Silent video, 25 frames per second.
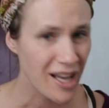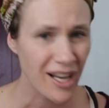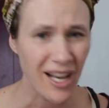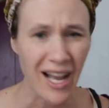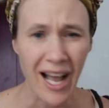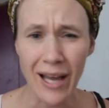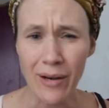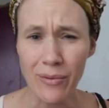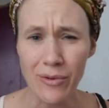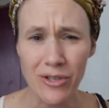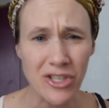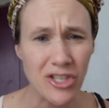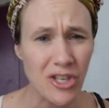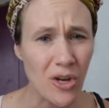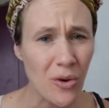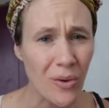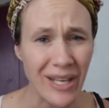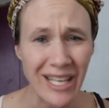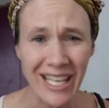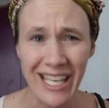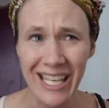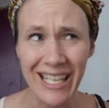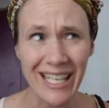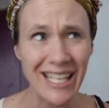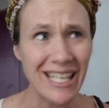God was showing
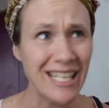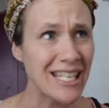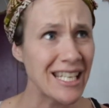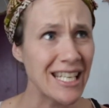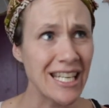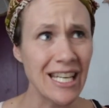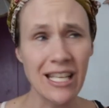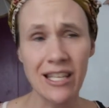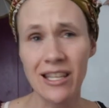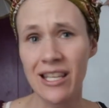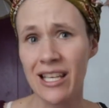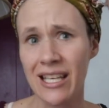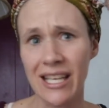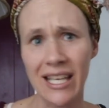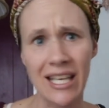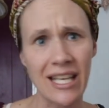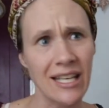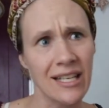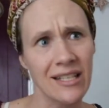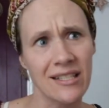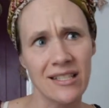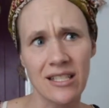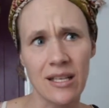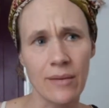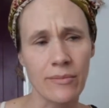he didn't need the
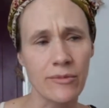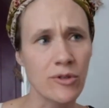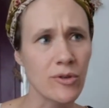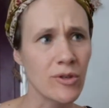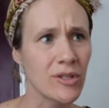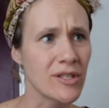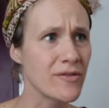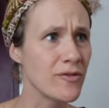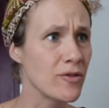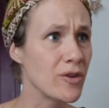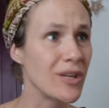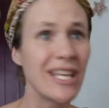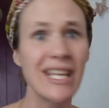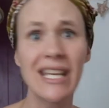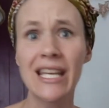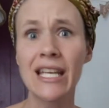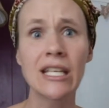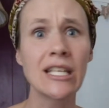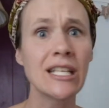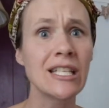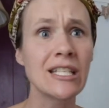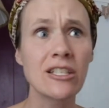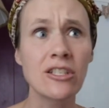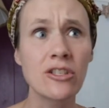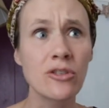king's sumptuous food. He didn't
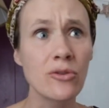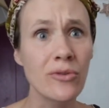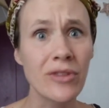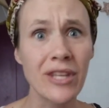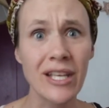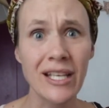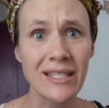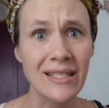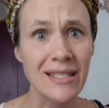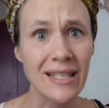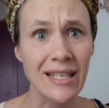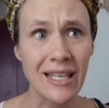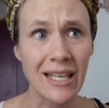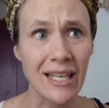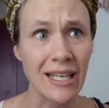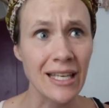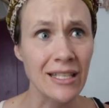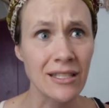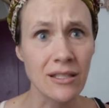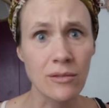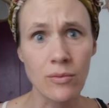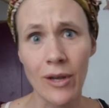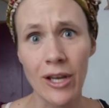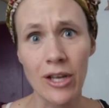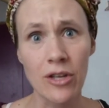need to do things the
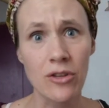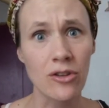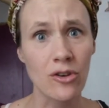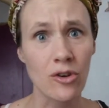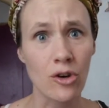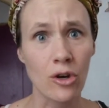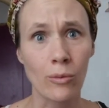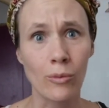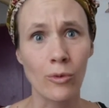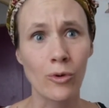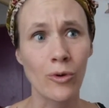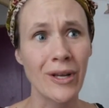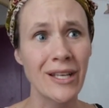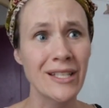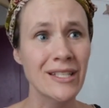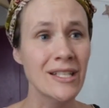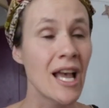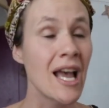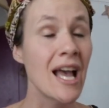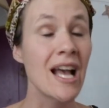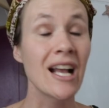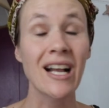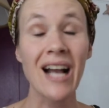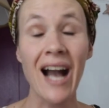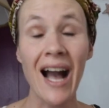king's way or the normal ways.
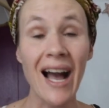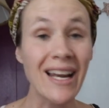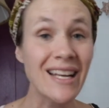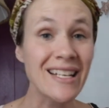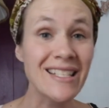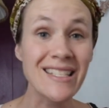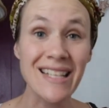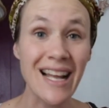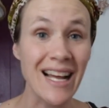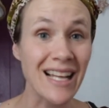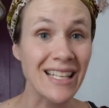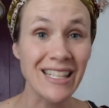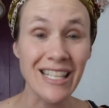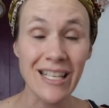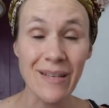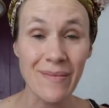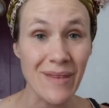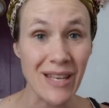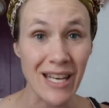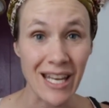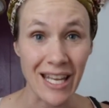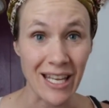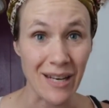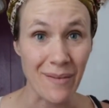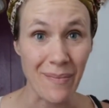God is not
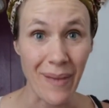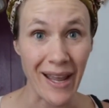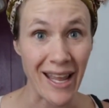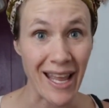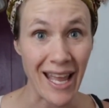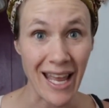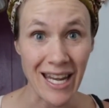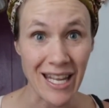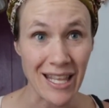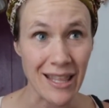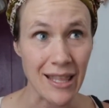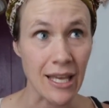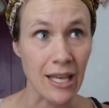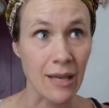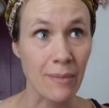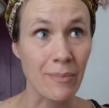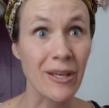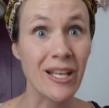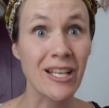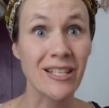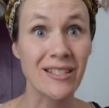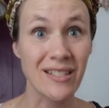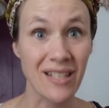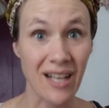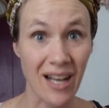limited by anything
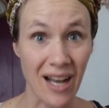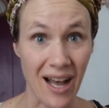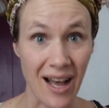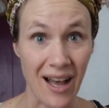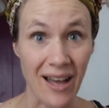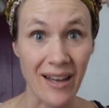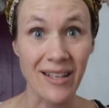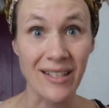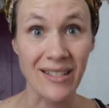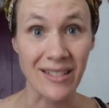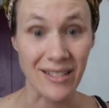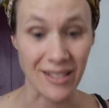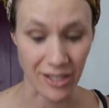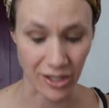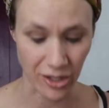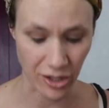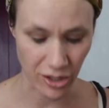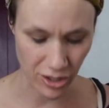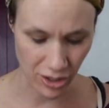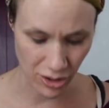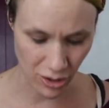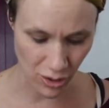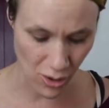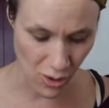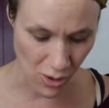because God is in
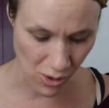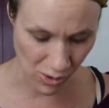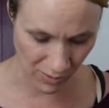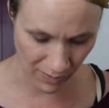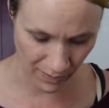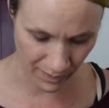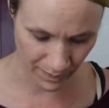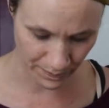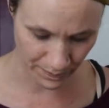control.